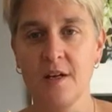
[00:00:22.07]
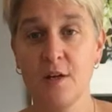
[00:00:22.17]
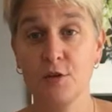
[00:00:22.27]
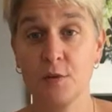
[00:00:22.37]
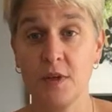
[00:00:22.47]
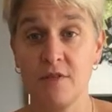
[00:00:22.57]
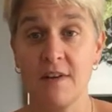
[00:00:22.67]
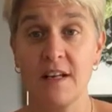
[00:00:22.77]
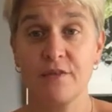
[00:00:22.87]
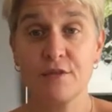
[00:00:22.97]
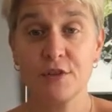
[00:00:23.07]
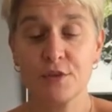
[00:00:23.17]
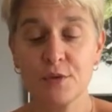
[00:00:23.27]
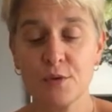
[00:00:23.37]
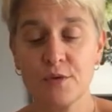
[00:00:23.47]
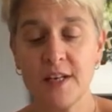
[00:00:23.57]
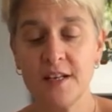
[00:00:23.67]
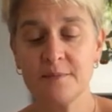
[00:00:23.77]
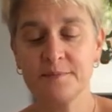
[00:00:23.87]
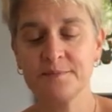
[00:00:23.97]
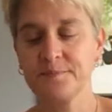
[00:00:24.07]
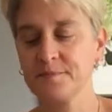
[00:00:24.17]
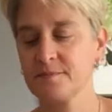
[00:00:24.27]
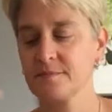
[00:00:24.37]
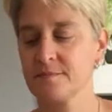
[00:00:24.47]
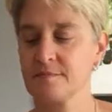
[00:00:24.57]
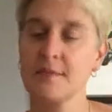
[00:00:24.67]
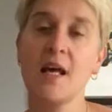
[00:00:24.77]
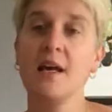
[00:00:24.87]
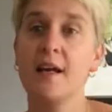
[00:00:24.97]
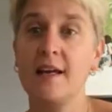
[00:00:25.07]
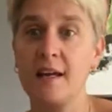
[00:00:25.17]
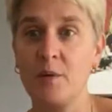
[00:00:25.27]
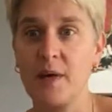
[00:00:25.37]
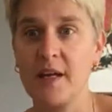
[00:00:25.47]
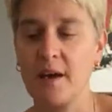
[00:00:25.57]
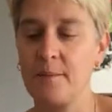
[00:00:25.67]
So are you ready for a story? Here we go.